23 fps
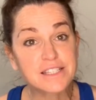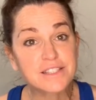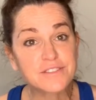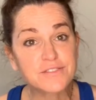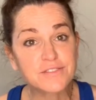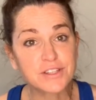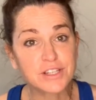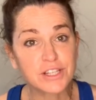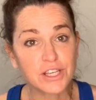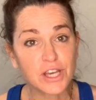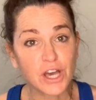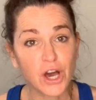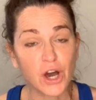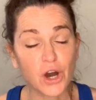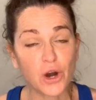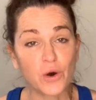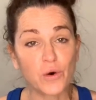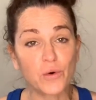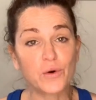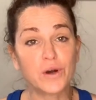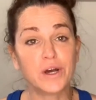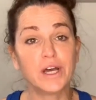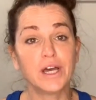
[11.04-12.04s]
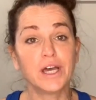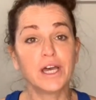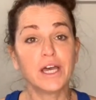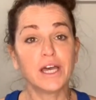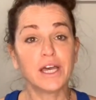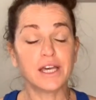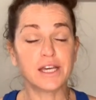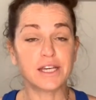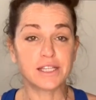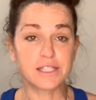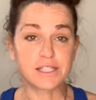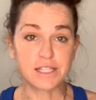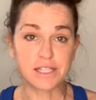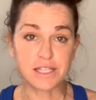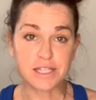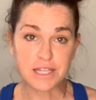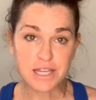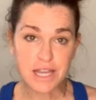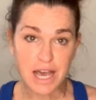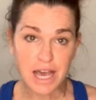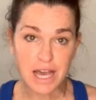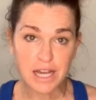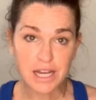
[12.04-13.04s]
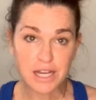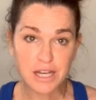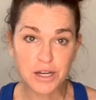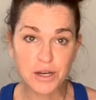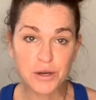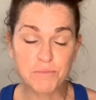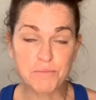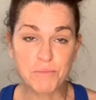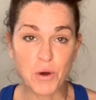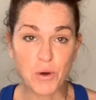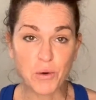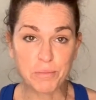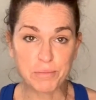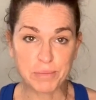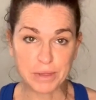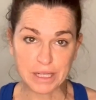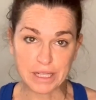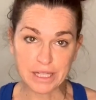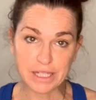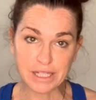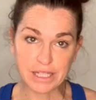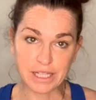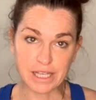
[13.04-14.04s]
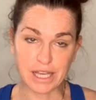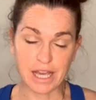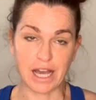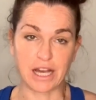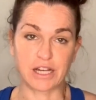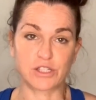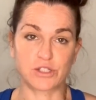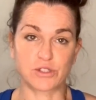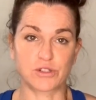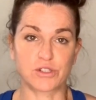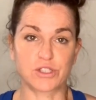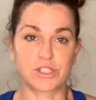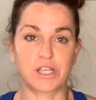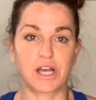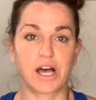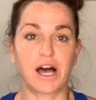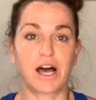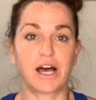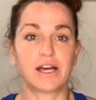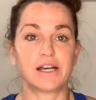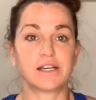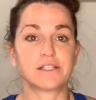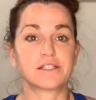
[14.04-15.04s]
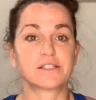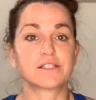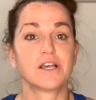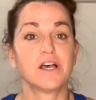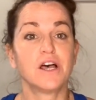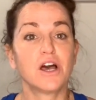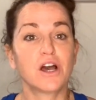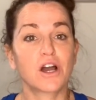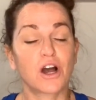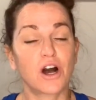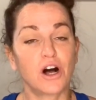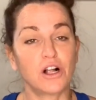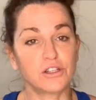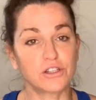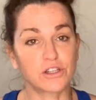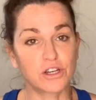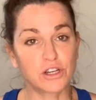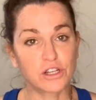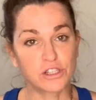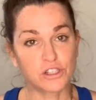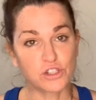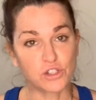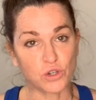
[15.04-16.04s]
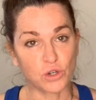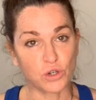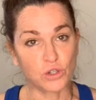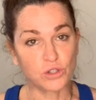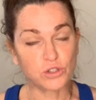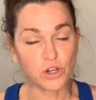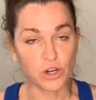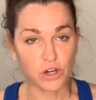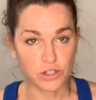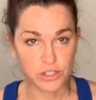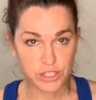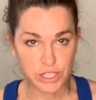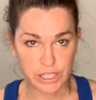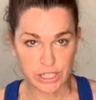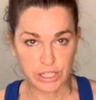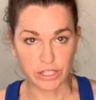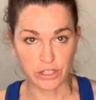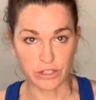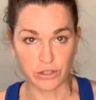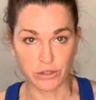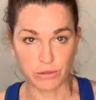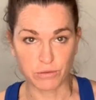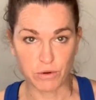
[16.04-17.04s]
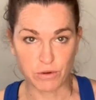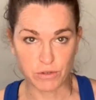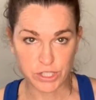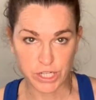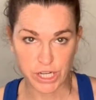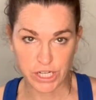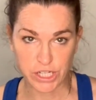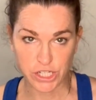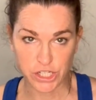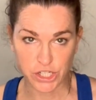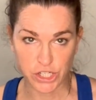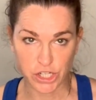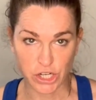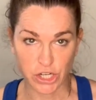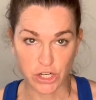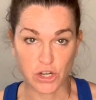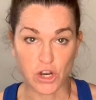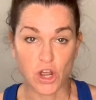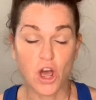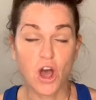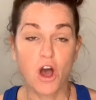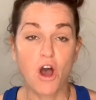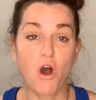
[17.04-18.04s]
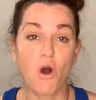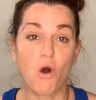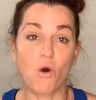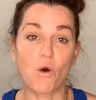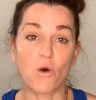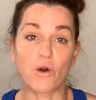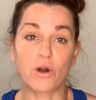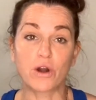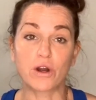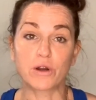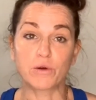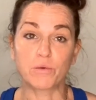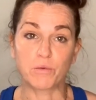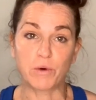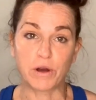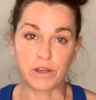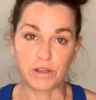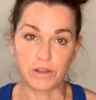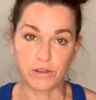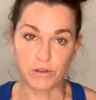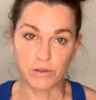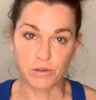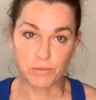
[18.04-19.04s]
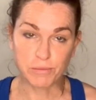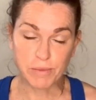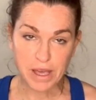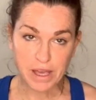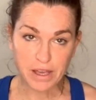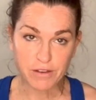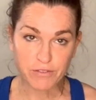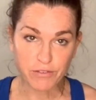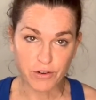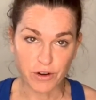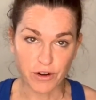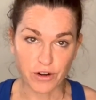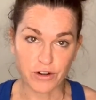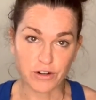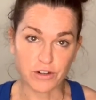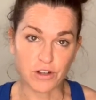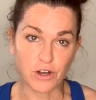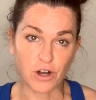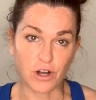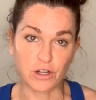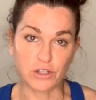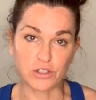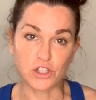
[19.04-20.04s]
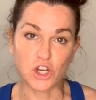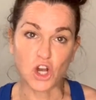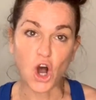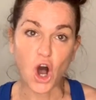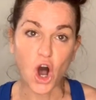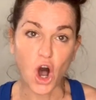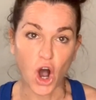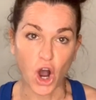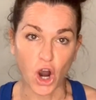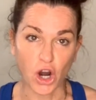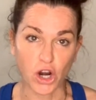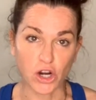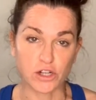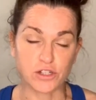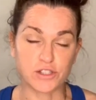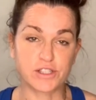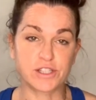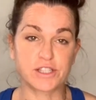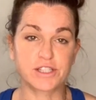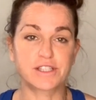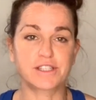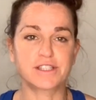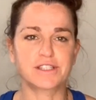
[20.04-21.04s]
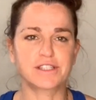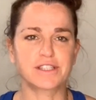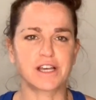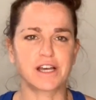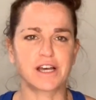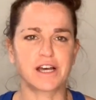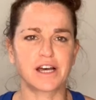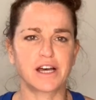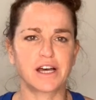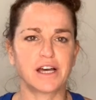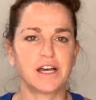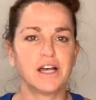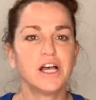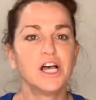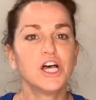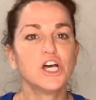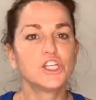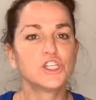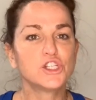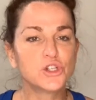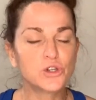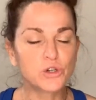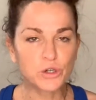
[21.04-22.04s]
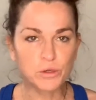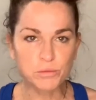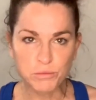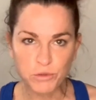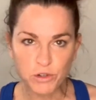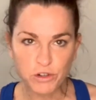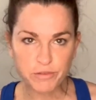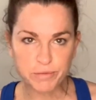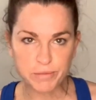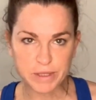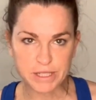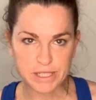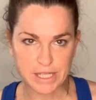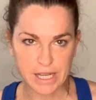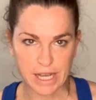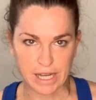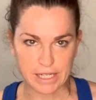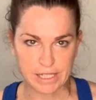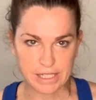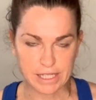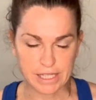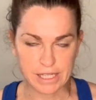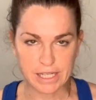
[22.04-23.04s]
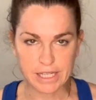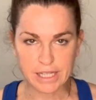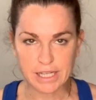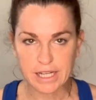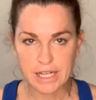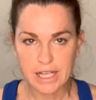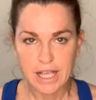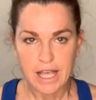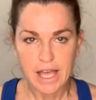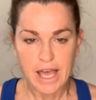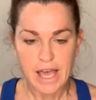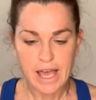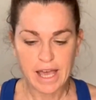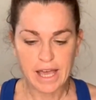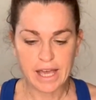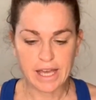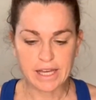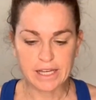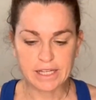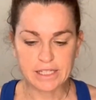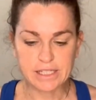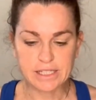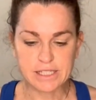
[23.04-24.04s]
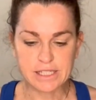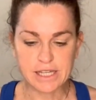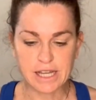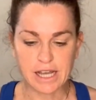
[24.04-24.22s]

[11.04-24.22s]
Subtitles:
video is a neck mobility exercise called a controlled articular rotation, or what you may have heard called CARS. This is a newer movement technique, and